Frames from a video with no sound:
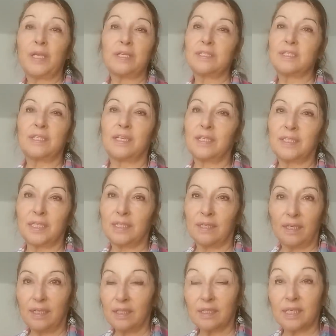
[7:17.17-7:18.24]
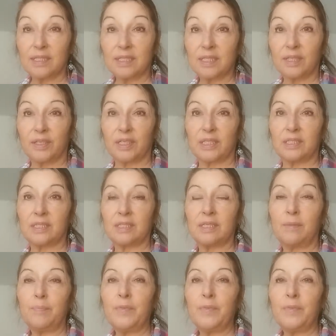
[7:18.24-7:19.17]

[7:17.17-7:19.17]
certain industries.